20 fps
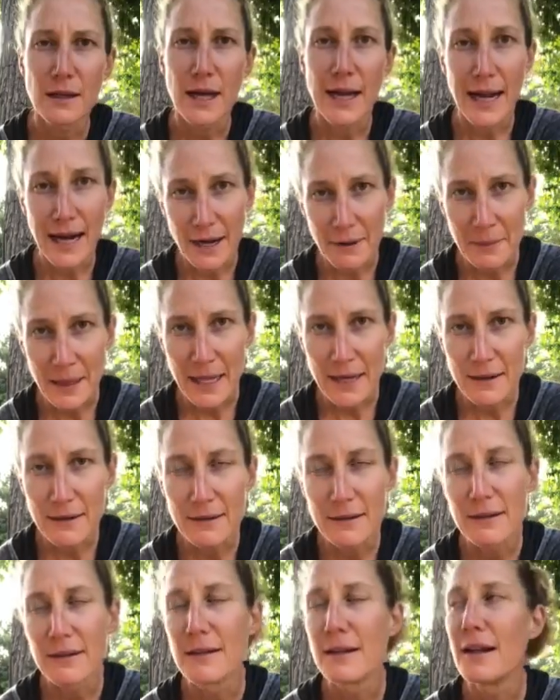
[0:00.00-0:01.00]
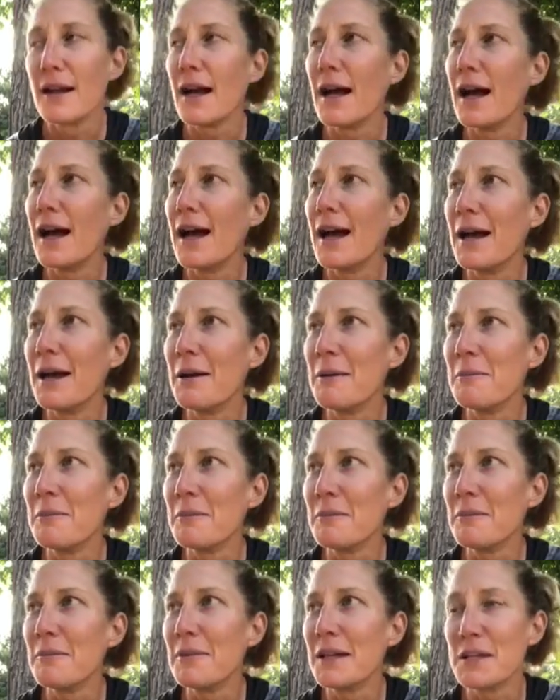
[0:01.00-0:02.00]
an Iron Man,
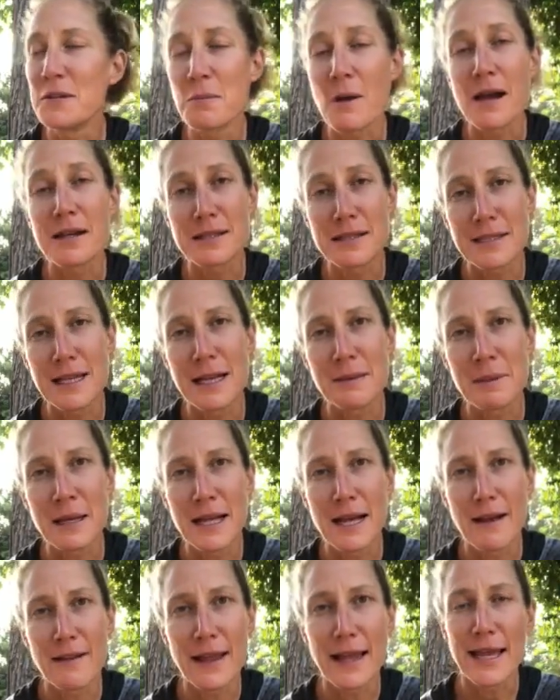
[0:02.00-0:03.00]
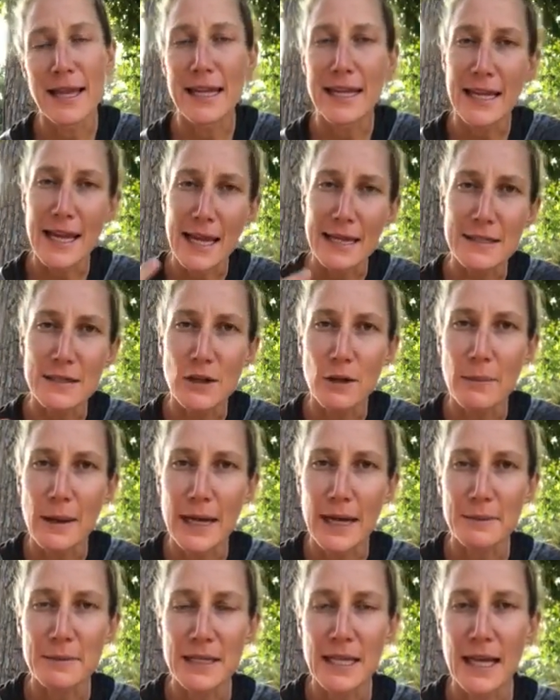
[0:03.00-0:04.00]
his boss is gonna be in LA and he has to go
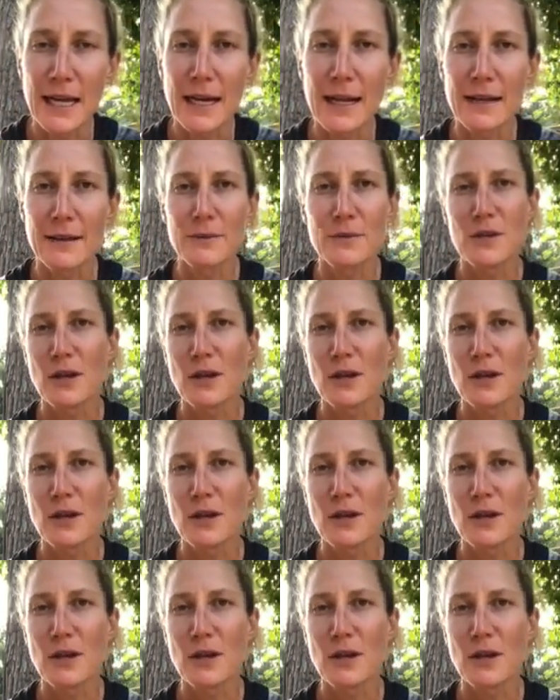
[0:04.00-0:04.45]
back up to Canada.